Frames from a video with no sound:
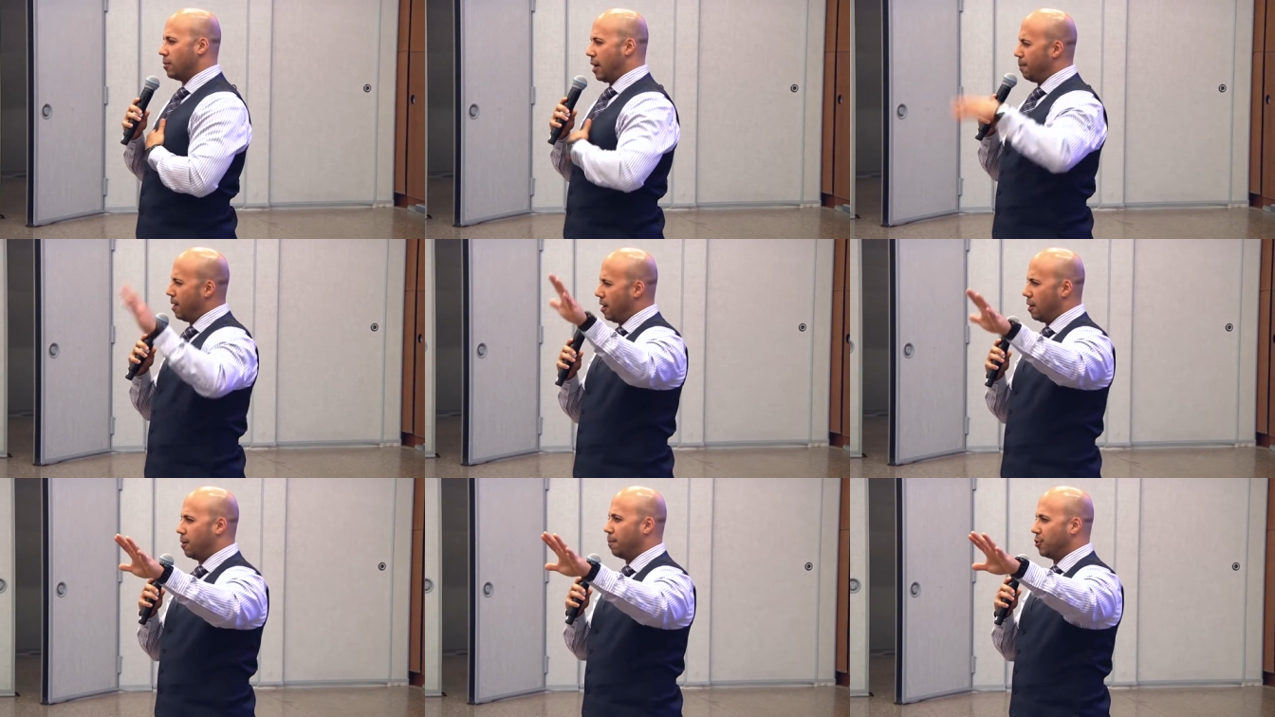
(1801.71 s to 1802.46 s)
is I'm not
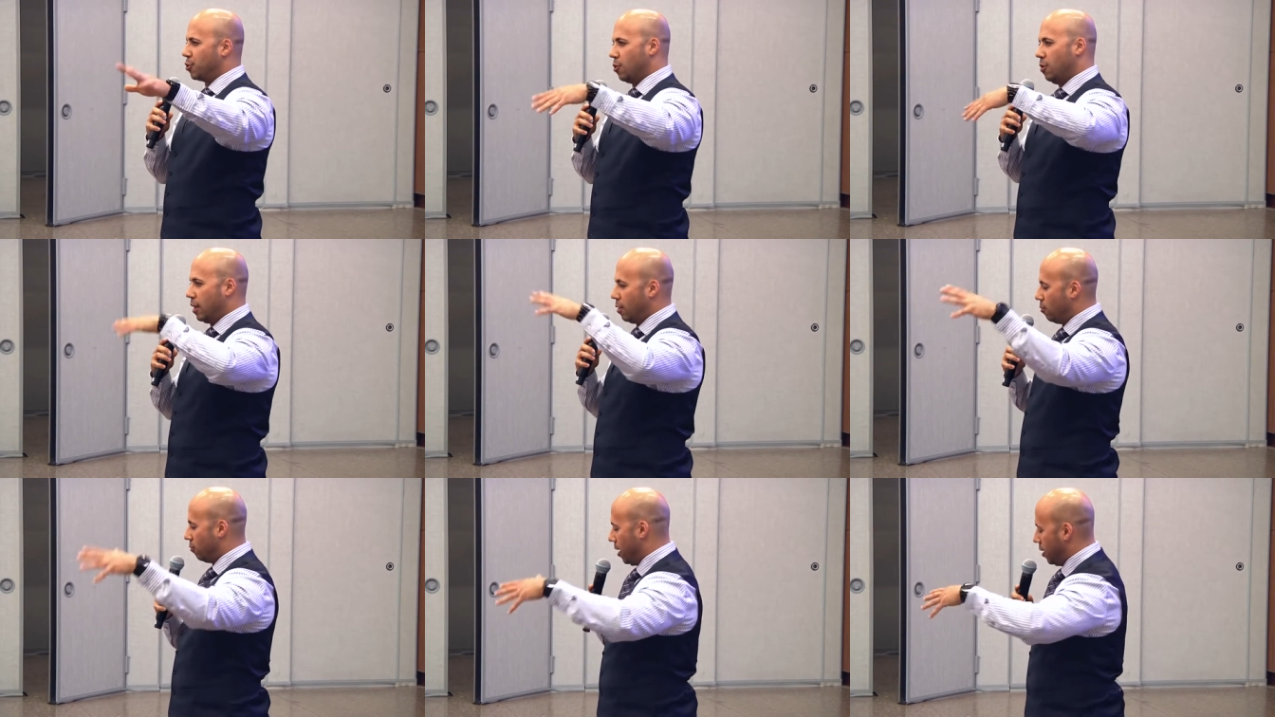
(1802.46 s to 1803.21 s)
on patrol, I
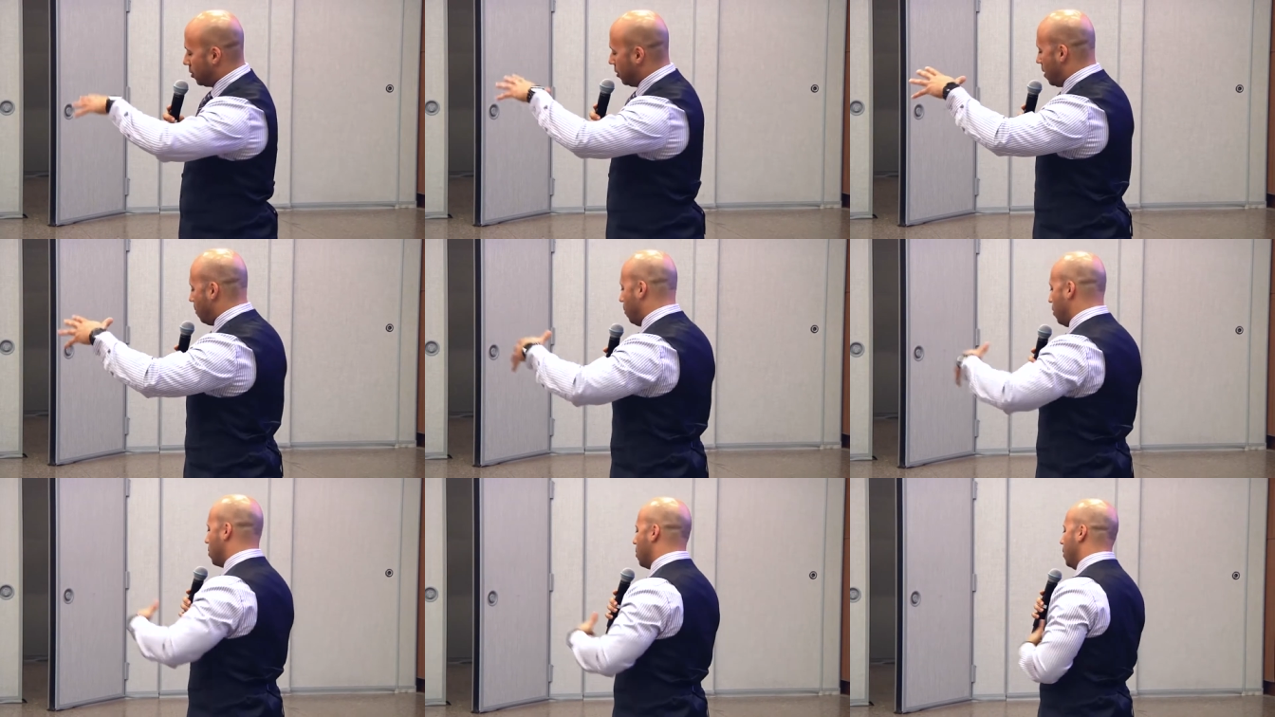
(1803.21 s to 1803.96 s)
don't answer
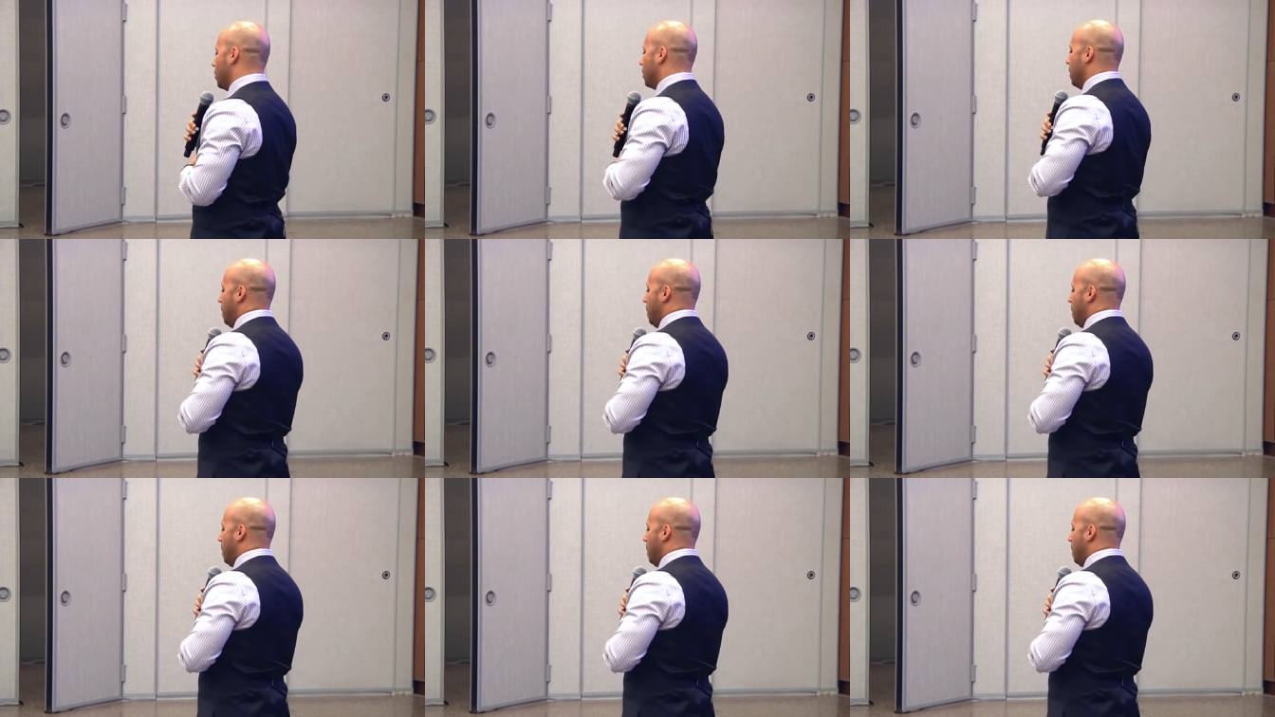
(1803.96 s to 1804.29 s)
911 calls,